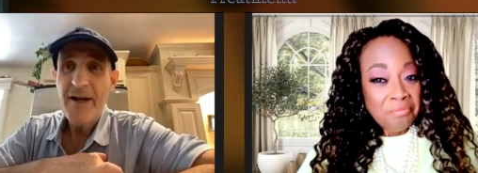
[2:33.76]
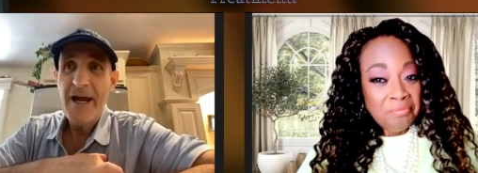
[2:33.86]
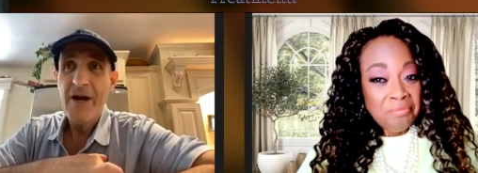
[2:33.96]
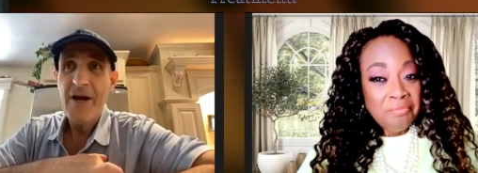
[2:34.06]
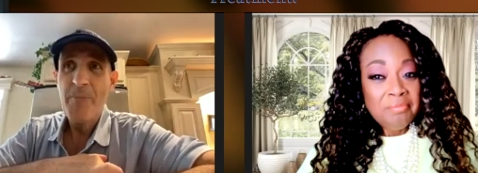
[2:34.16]

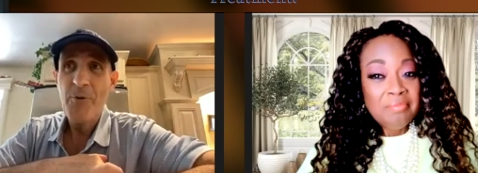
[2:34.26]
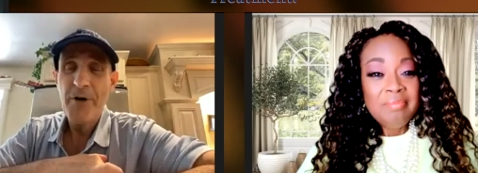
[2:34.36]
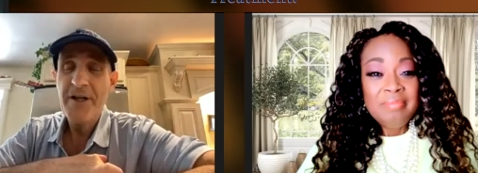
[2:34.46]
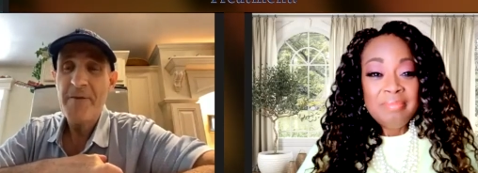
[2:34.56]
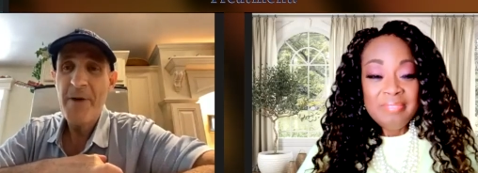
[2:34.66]
Speaker 1: And I put
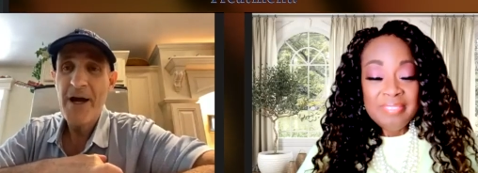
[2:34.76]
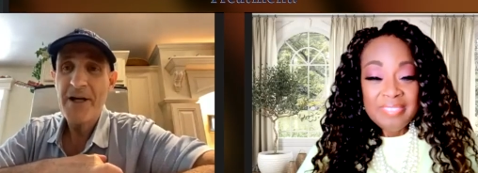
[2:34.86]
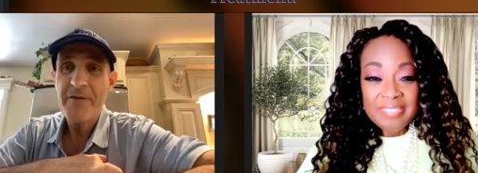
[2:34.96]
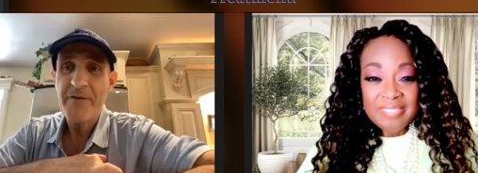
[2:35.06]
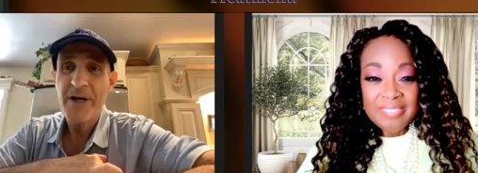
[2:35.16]
it in the back
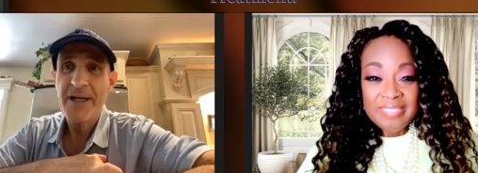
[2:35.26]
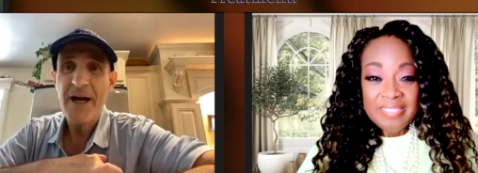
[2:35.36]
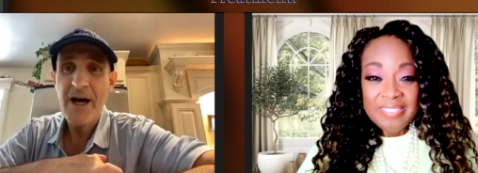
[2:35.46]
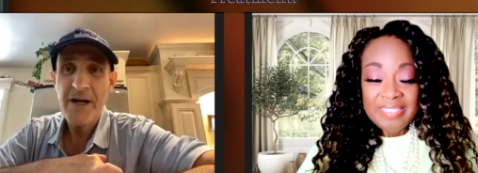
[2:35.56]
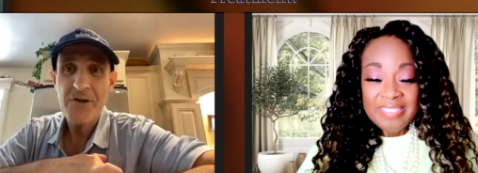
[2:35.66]
of a
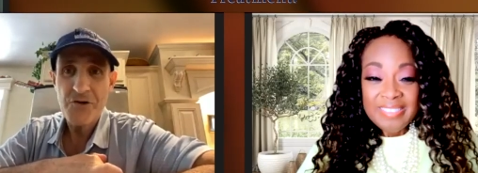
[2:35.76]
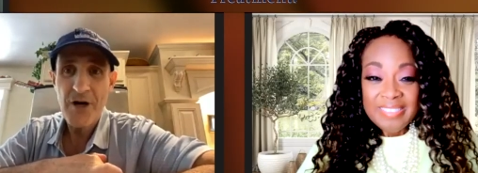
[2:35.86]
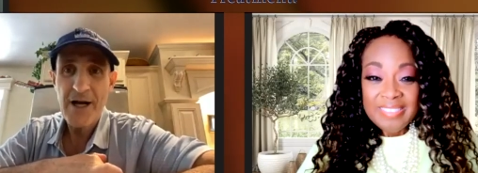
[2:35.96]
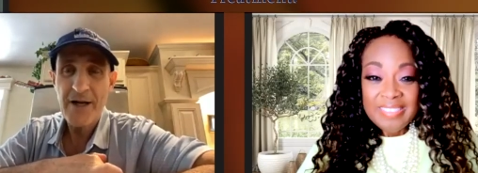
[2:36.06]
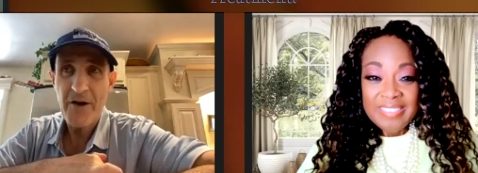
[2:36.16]
garden
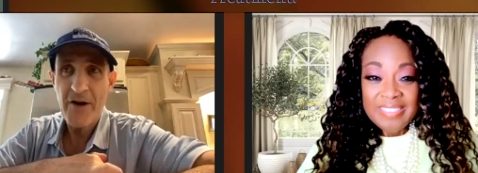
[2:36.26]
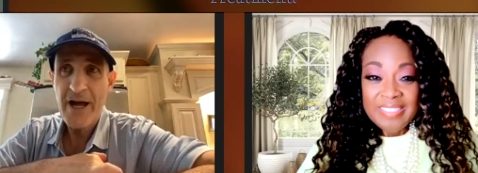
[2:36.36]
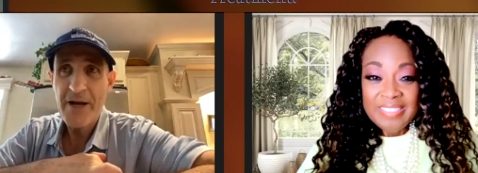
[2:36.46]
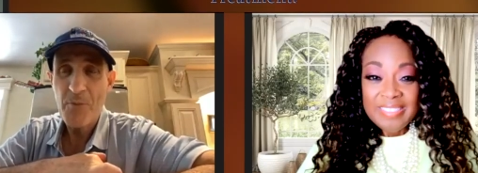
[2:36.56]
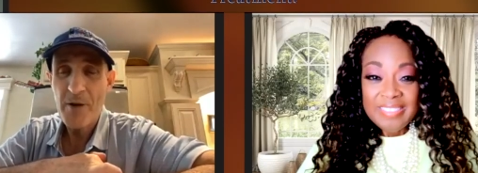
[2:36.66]
trailer that I
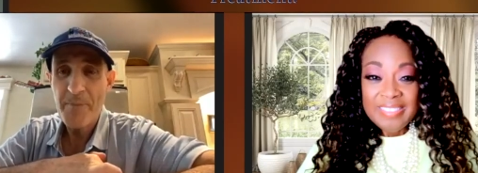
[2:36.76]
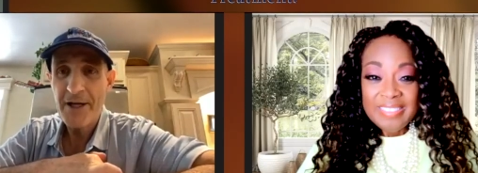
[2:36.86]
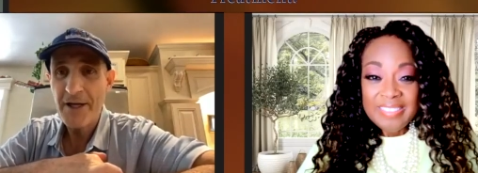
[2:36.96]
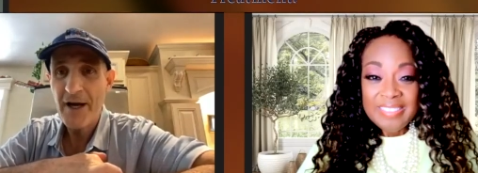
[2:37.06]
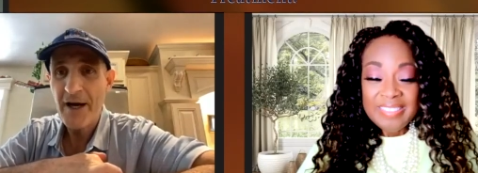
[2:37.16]
had in my
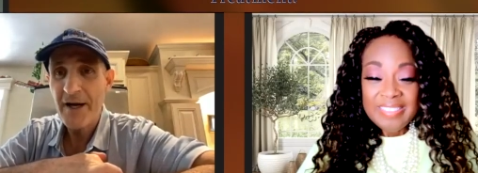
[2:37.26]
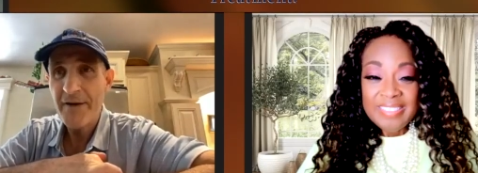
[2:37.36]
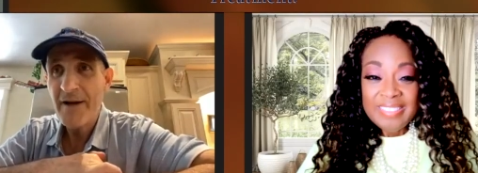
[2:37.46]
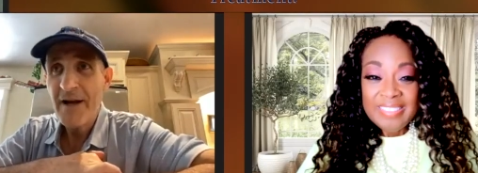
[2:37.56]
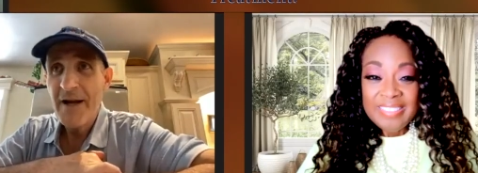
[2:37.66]
backyard.
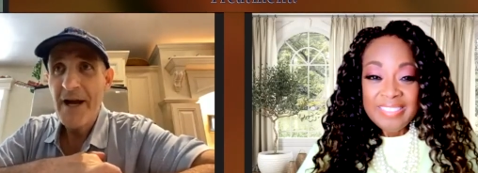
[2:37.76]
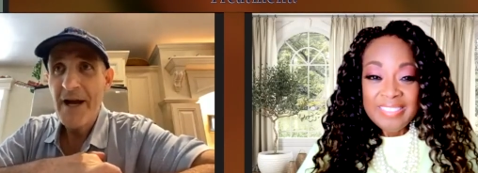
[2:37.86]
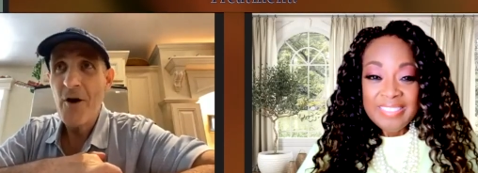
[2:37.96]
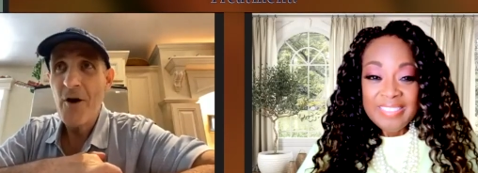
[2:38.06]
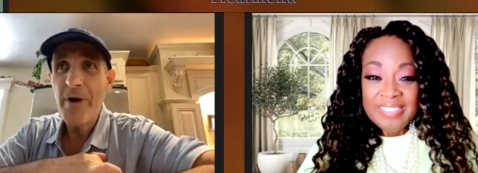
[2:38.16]

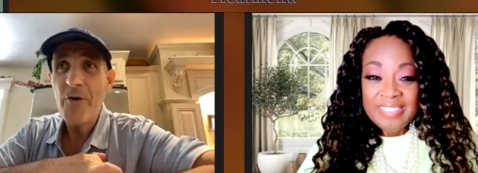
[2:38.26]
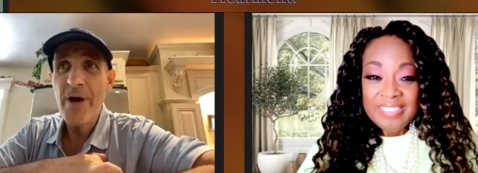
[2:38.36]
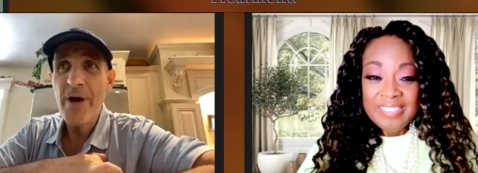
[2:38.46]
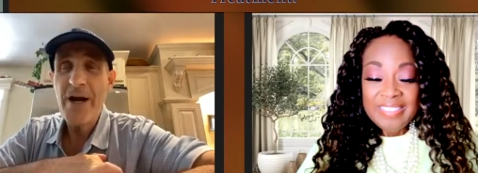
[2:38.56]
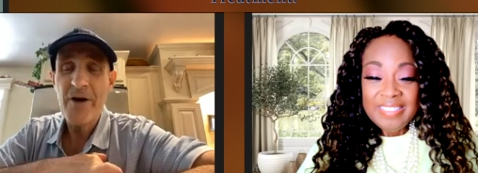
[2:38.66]
And I went
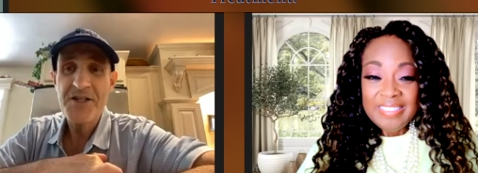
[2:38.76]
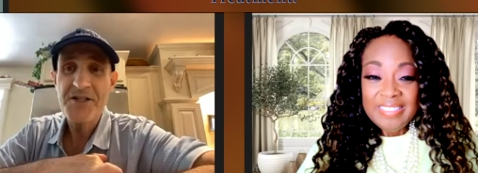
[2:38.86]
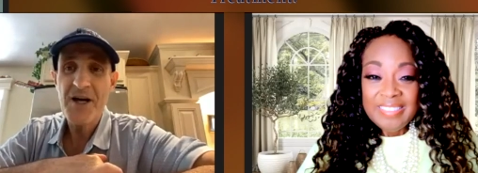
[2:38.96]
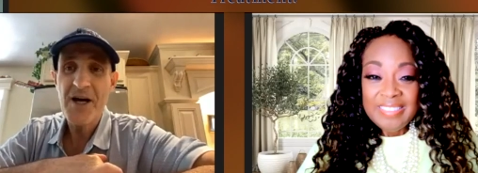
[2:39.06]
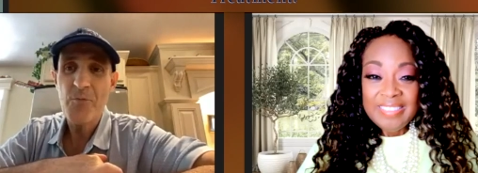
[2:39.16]
around and I
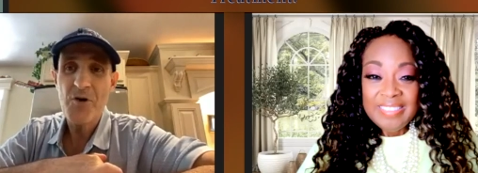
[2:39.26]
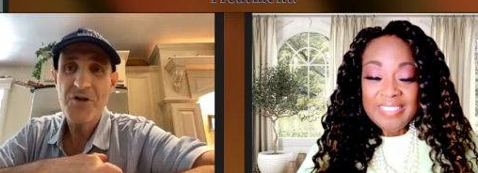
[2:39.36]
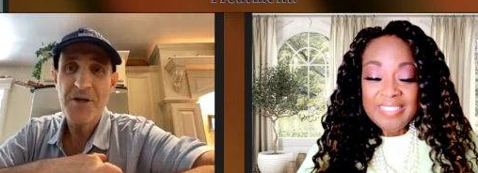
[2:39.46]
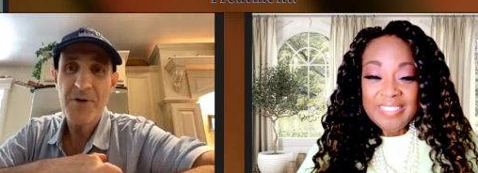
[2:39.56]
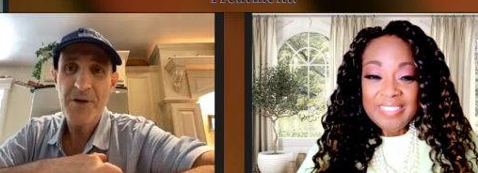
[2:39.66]
started
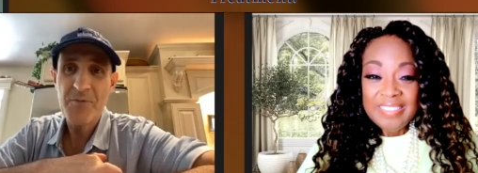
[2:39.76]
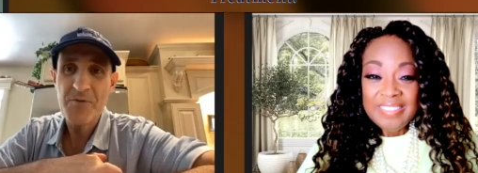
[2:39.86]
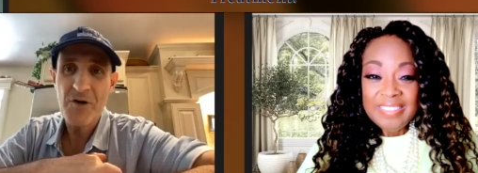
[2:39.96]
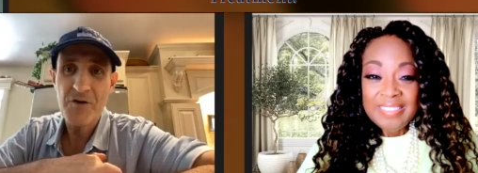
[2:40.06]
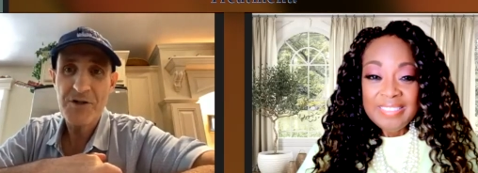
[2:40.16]
washing people's
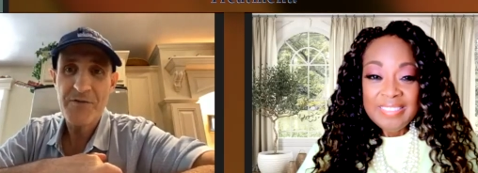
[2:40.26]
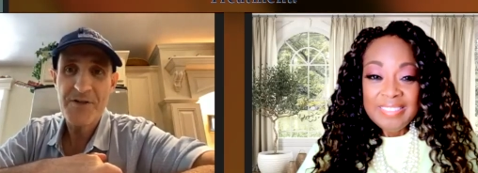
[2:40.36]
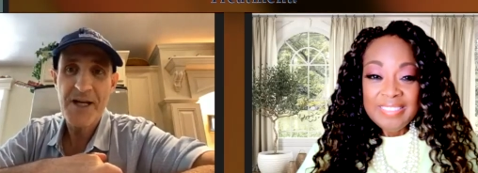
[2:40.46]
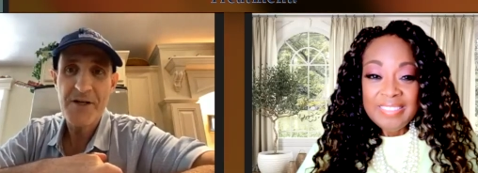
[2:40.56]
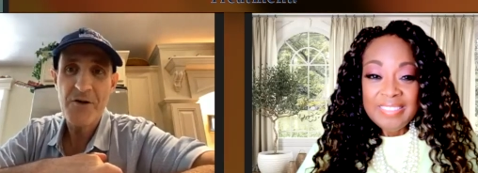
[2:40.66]
dogs for
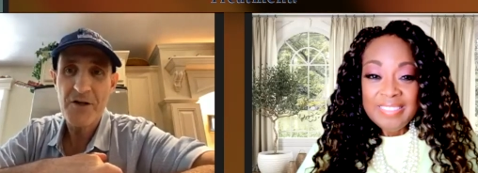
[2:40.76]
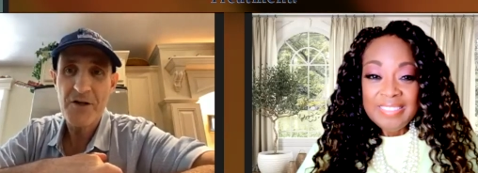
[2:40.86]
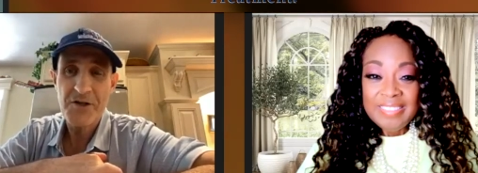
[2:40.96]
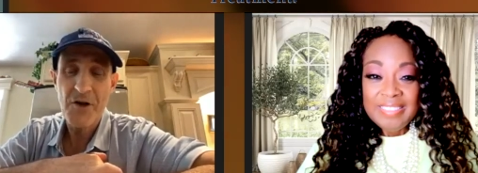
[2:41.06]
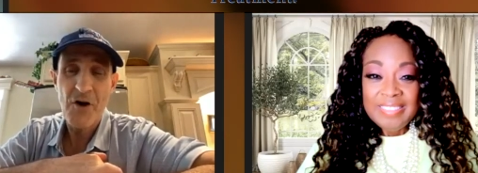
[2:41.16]

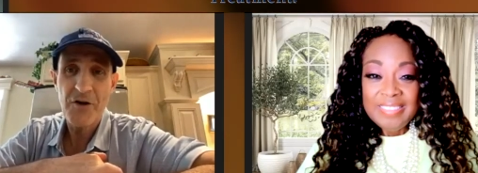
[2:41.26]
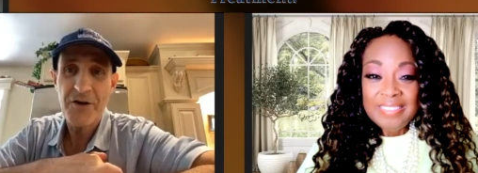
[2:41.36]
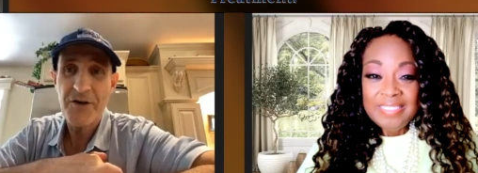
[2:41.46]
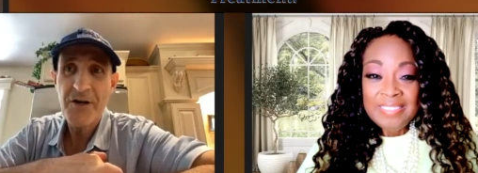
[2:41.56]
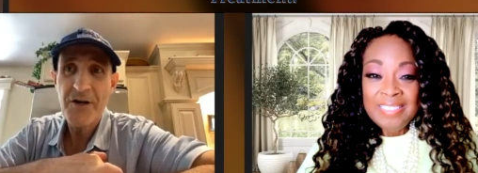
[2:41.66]
$10 a dog.
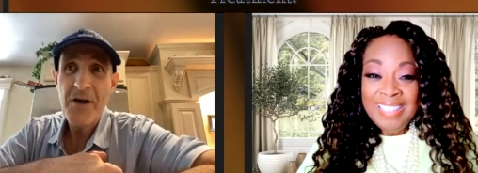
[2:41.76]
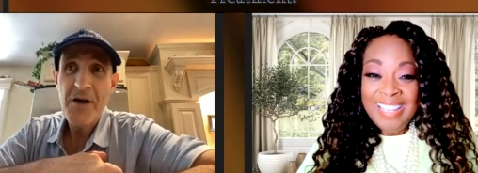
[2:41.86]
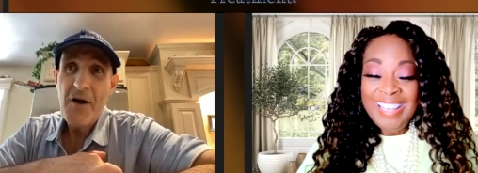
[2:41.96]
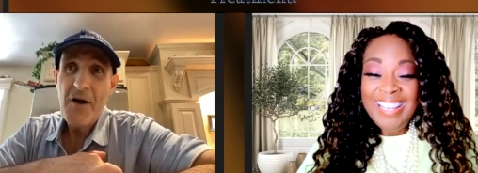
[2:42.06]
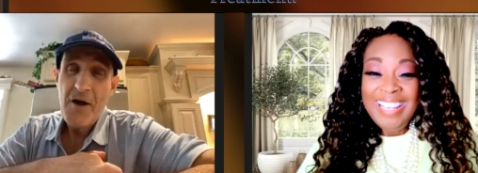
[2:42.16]
And
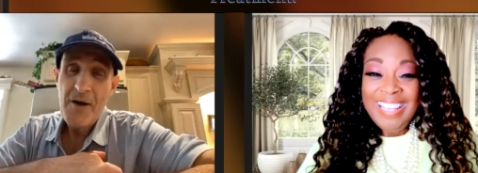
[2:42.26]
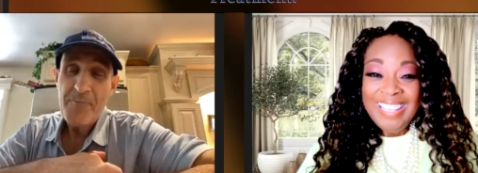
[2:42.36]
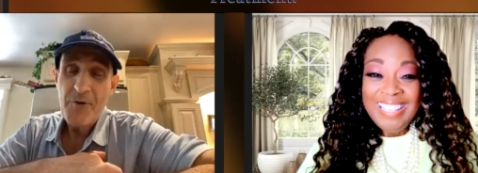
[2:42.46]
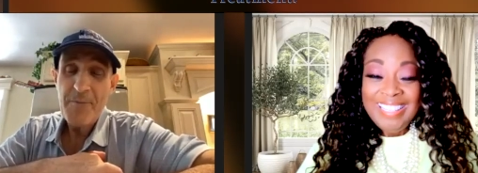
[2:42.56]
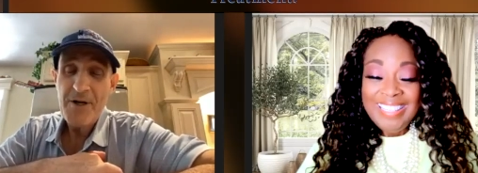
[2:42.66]
I
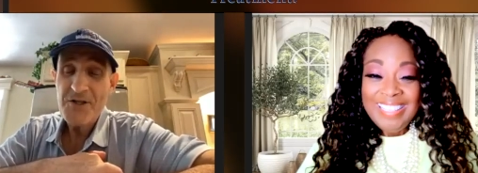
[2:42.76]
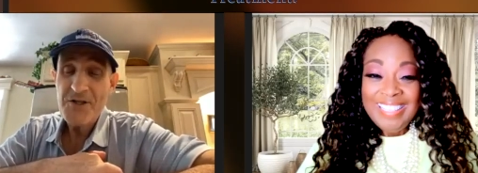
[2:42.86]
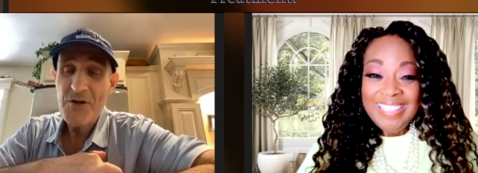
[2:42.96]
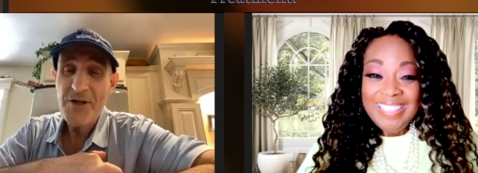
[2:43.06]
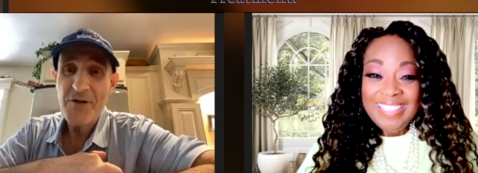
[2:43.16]
pretty much
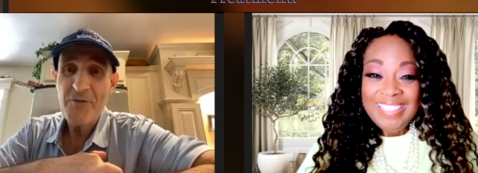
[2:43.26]
turned into a